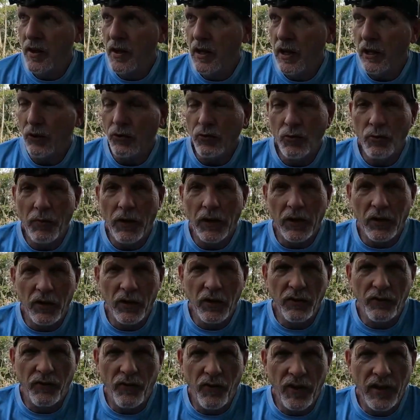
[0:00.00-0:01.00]
i was with my
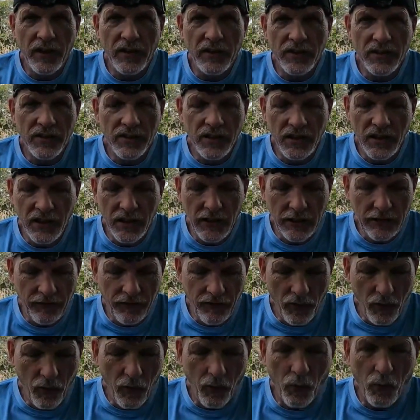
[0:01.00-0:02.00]
good friend
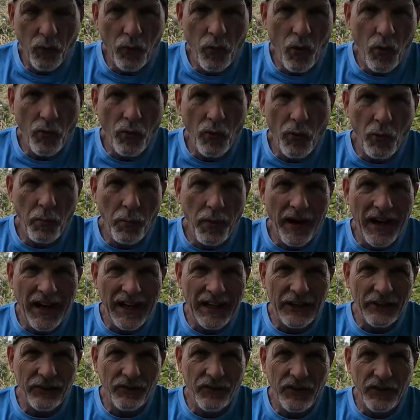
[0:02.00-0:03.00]
steve roanoke
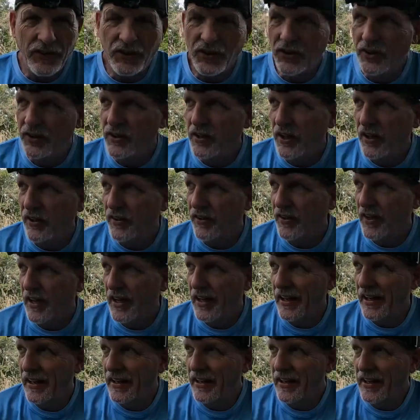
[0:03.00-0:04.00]
bass fishing the other
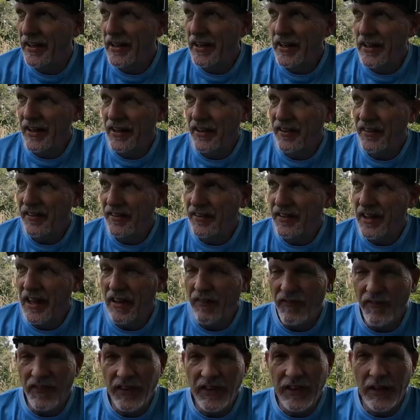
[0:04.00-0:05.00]
day
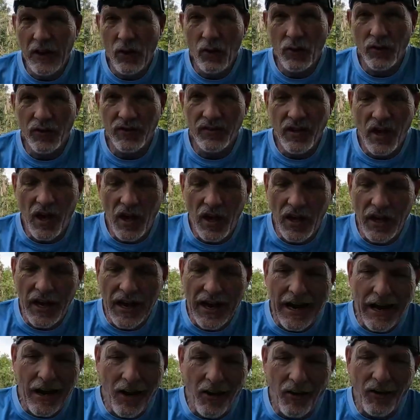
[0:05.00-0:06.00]
that video is not
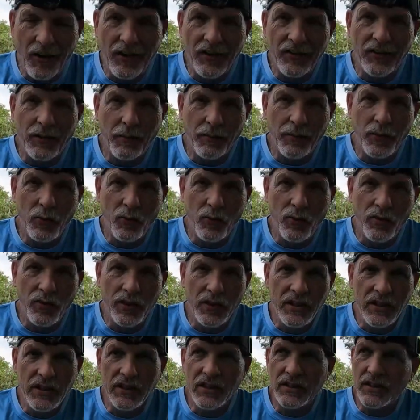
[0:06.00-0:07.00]
out as i'm doing
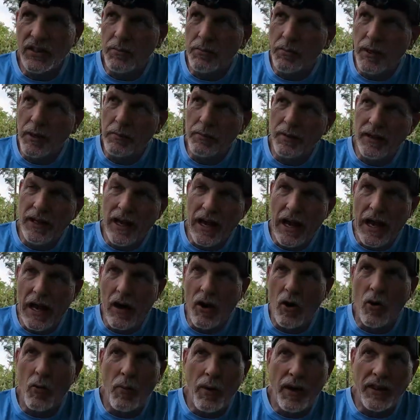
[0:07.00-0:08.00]
this it may be
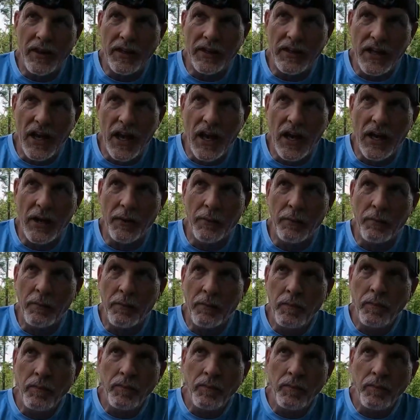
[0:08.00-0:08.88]
out by the time